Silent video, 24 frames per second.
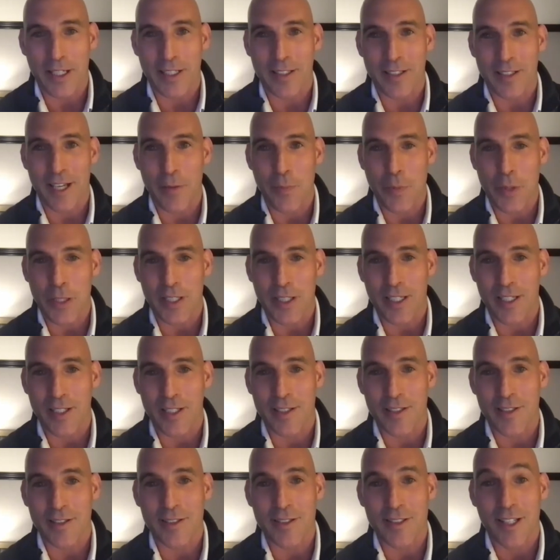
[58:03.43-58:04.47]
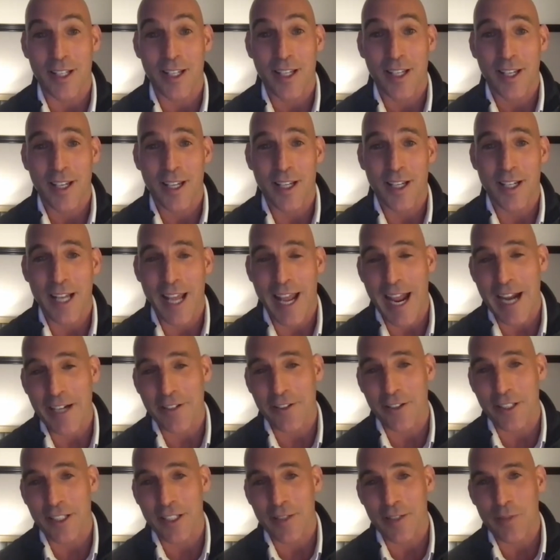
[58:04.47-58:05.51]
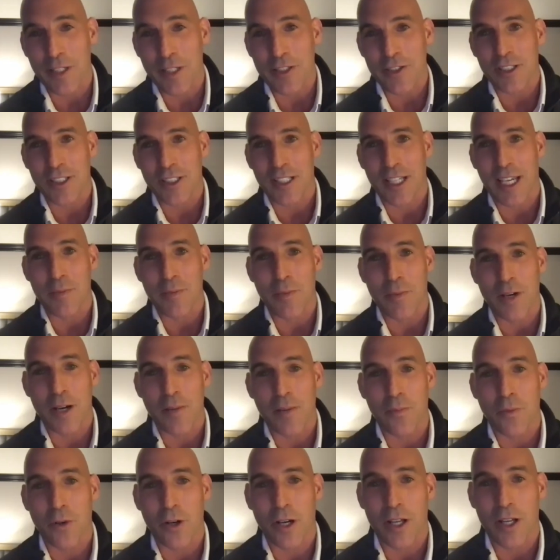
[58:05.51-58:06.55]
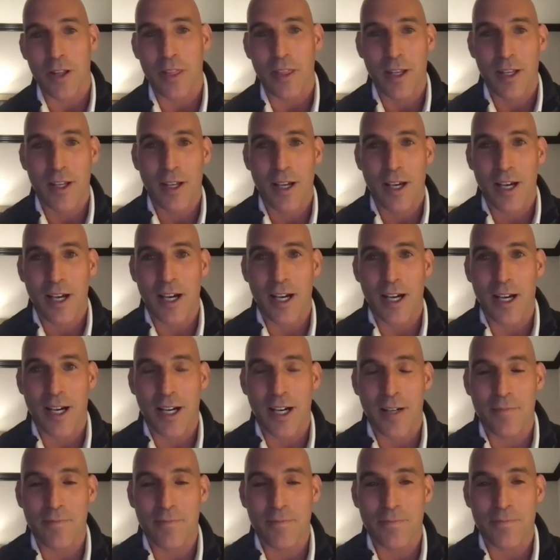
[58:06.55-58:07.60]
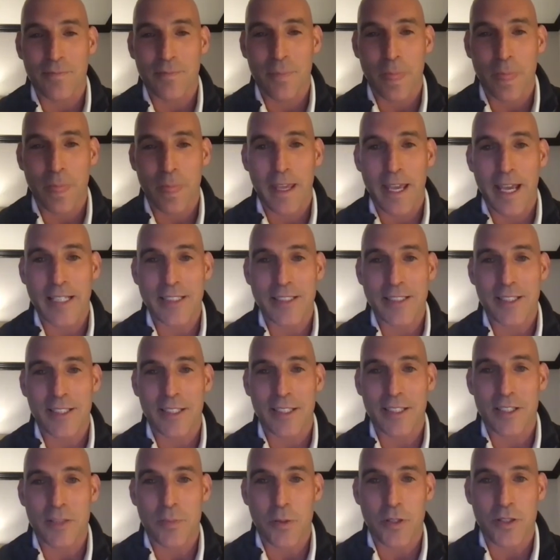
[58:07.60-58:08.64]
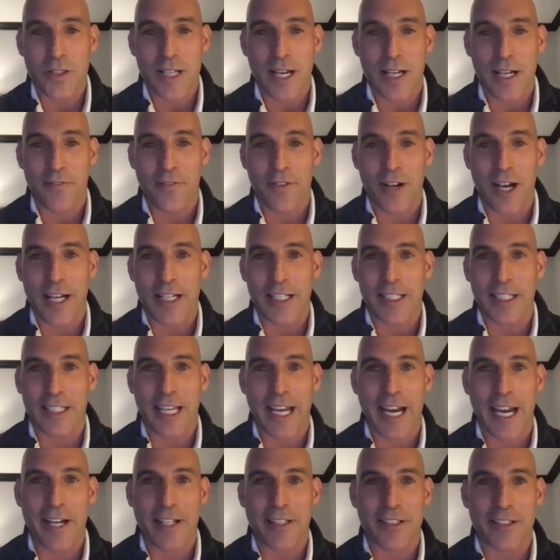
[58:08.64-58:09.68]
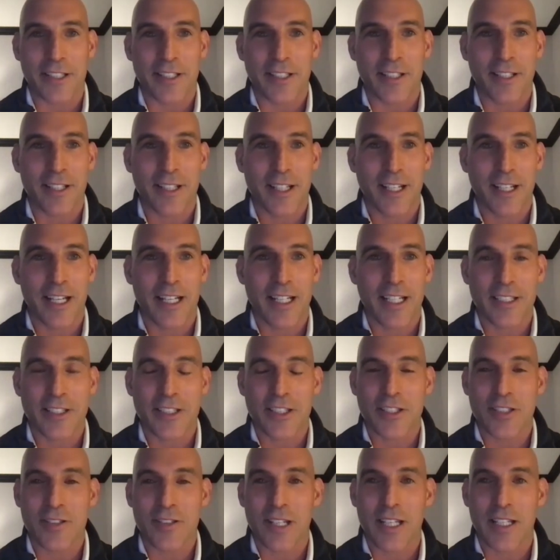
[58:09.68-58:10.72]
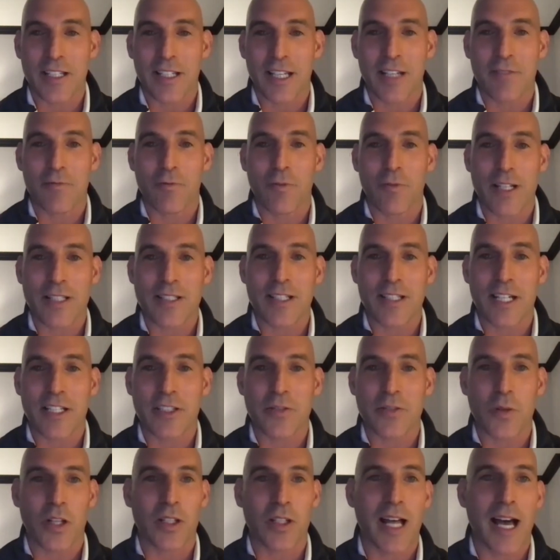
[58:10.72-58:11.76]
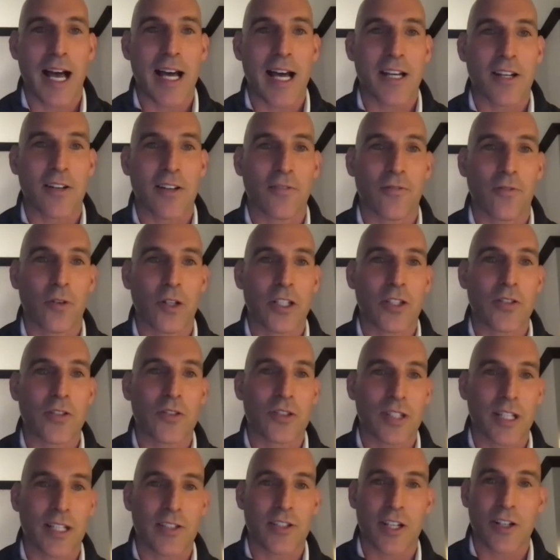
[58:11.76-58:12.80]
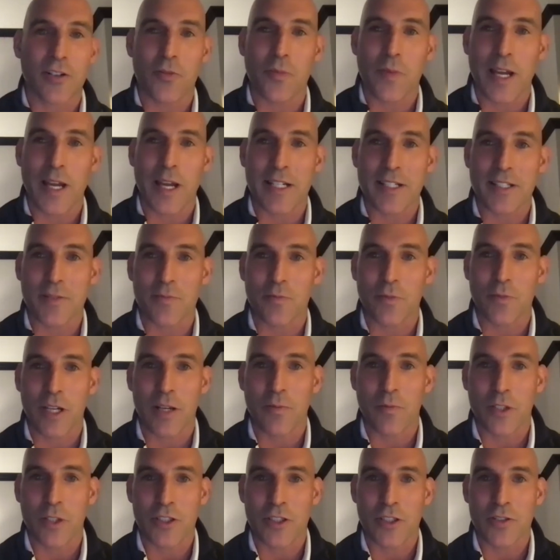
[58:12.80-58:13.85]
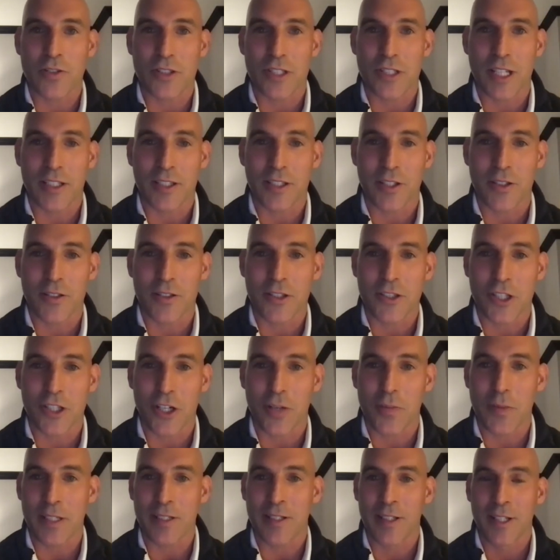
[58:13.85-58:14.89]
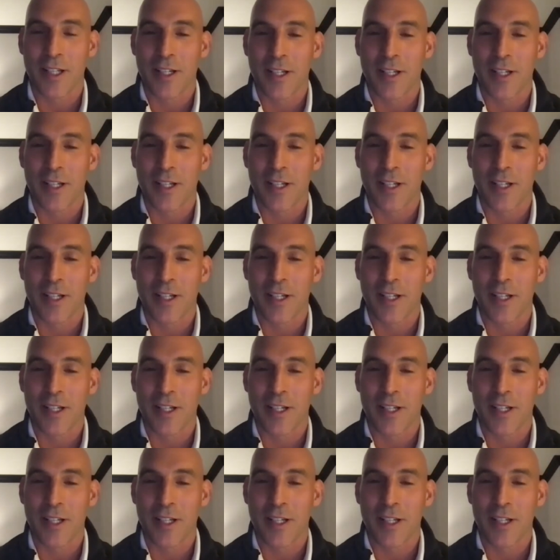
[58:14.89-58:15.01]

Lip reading: And EPIC is an acronym that she came up with, excellence personified in character. And it resonates with a lot of what you said, General Menase, and what you said, Coach Sherman.